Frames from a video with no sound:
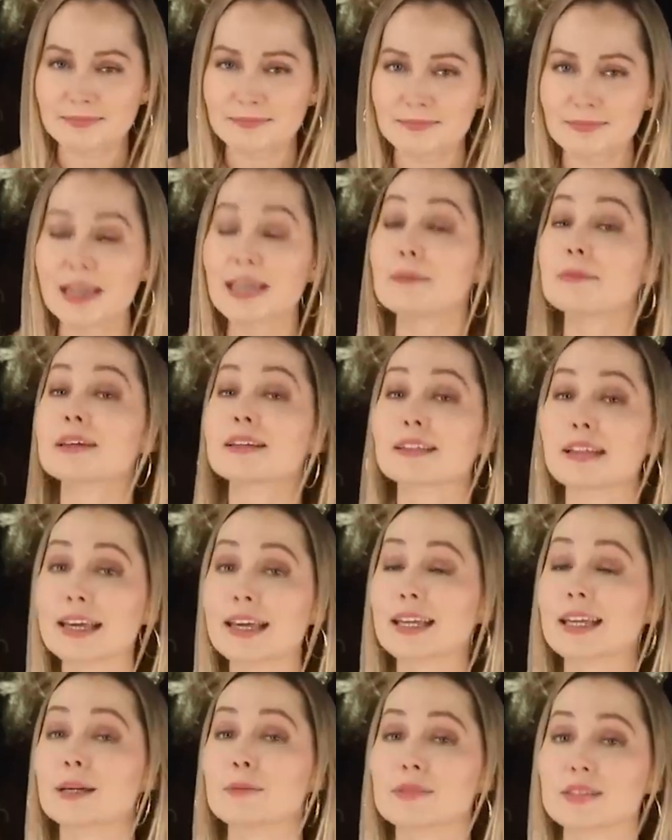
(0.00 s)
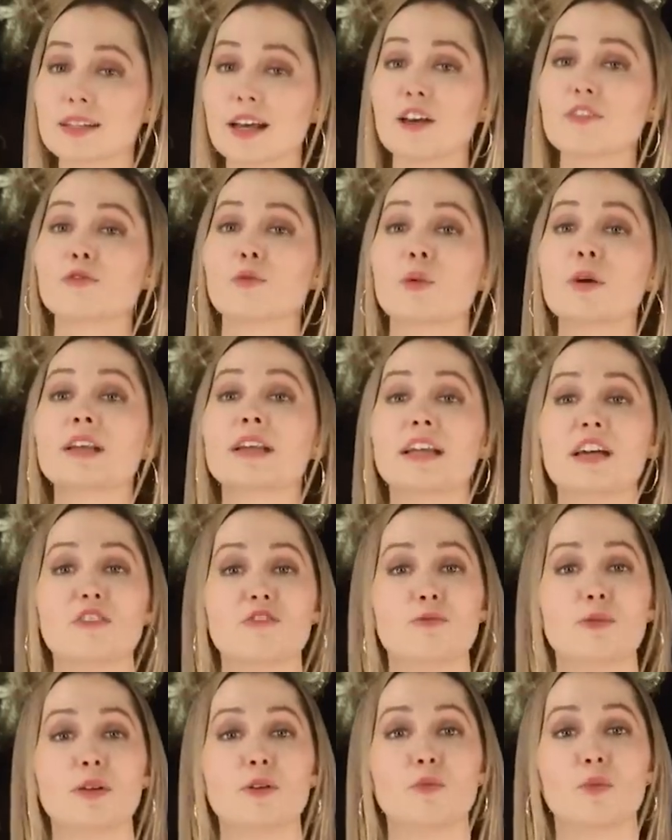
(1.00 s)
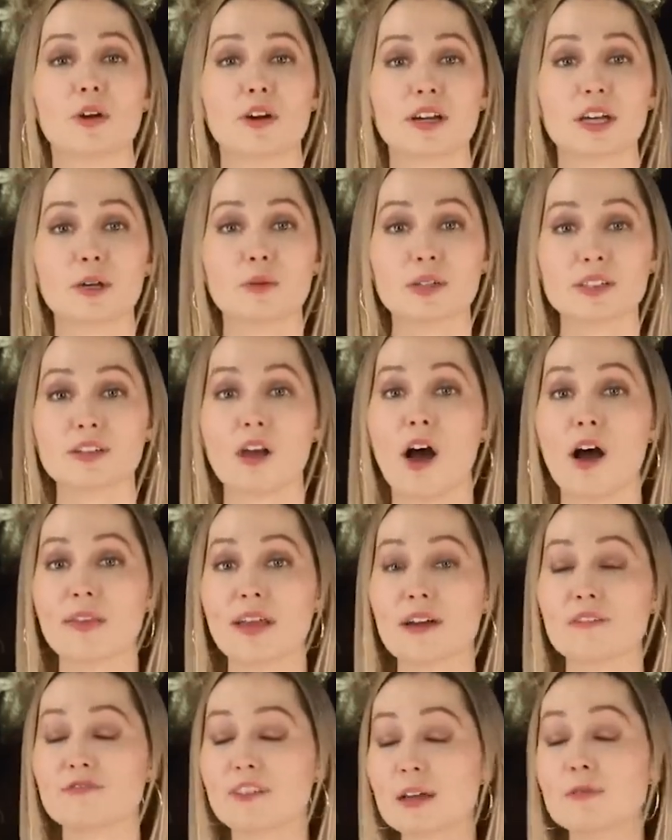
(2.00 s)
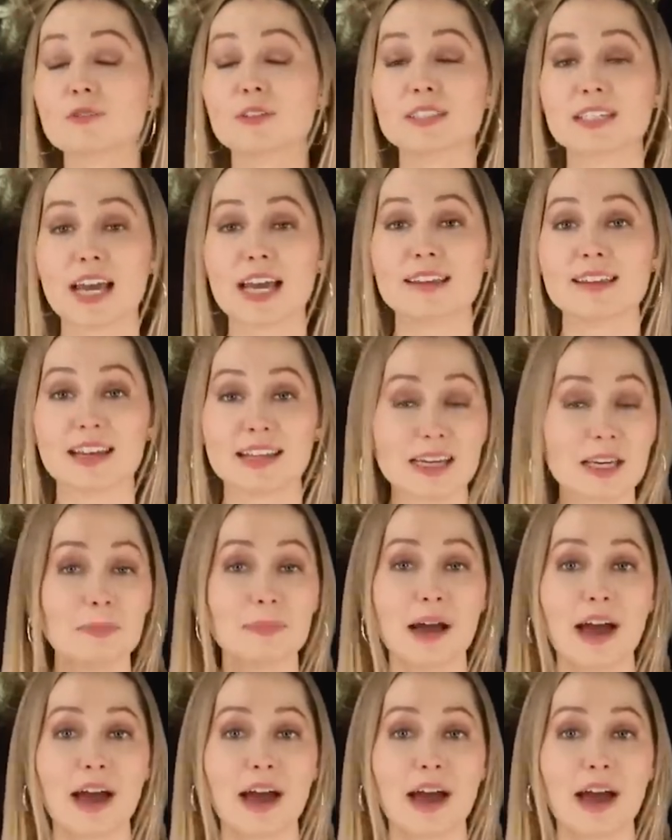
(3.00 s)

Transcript: maybe Lincoln himself wouldn't have been where he was on that fateful day that he